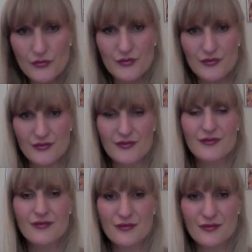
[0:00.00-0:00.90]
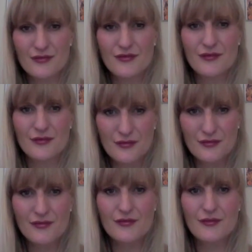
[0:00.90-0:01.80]

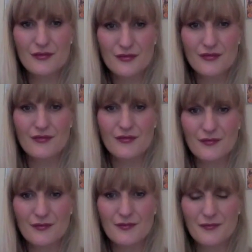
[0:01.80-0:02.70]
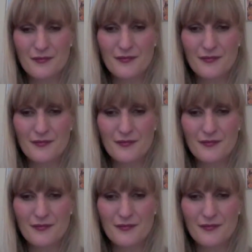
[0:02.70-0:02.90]
[no speech]